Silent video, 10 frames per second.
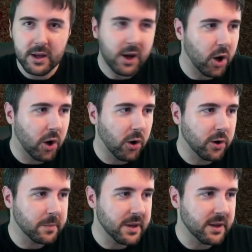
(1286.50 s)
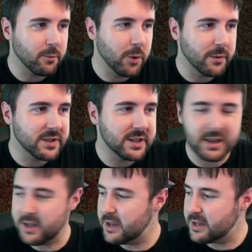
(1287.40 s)
hog being
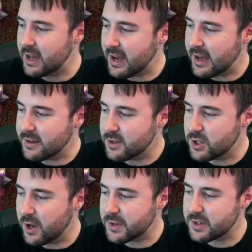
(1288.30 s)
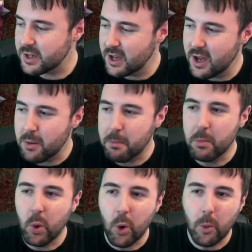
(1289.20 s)
roasted and just
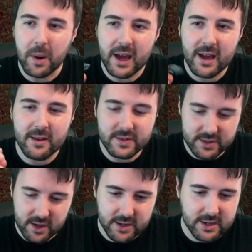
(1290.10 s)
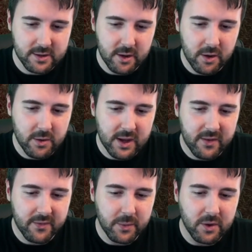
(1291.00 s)
more players. I didn't know
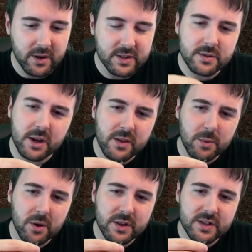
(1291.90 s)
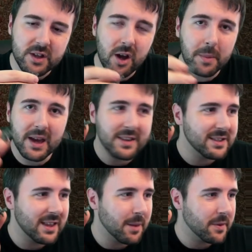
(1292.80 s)
if we got any, I don't think we got any star players
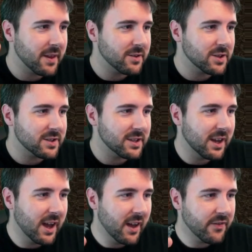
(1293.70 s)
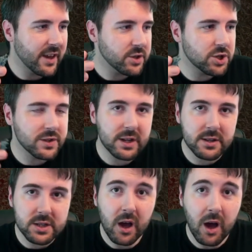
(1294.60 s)
in there, but there's just a
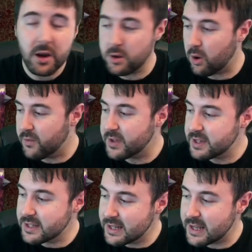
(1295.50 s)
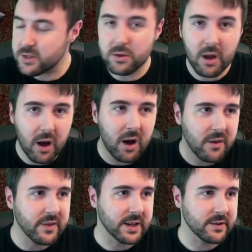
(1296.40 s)
ton of these little
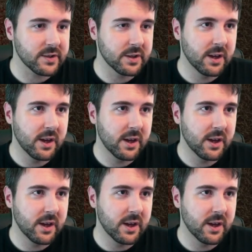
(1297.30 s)
halflings.